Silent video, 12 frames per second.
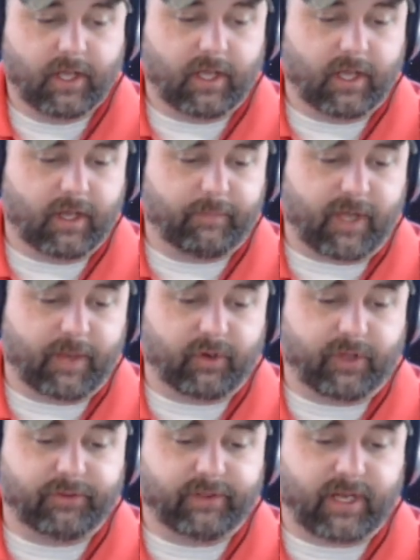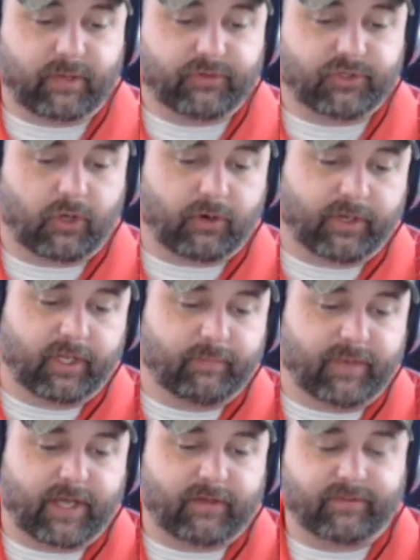My brother that I was talking
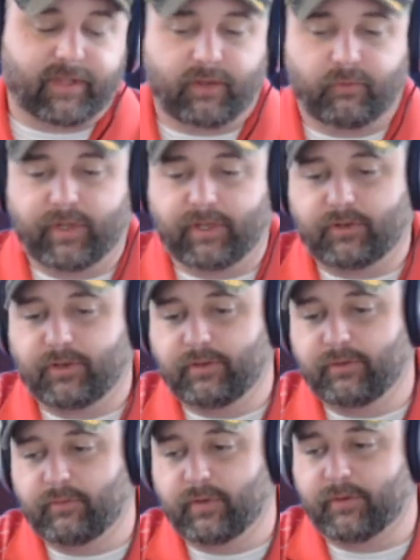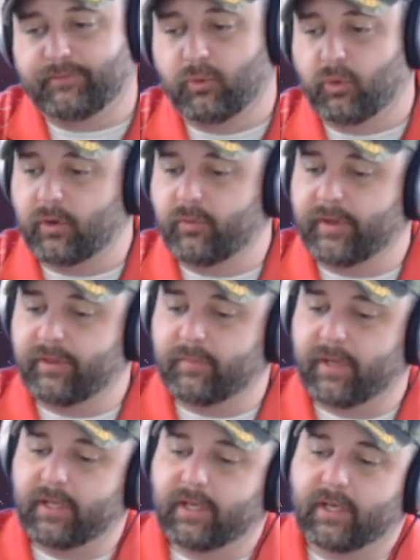about that went to Florida with
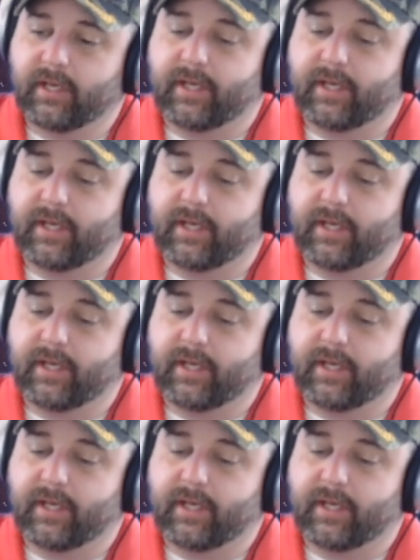me,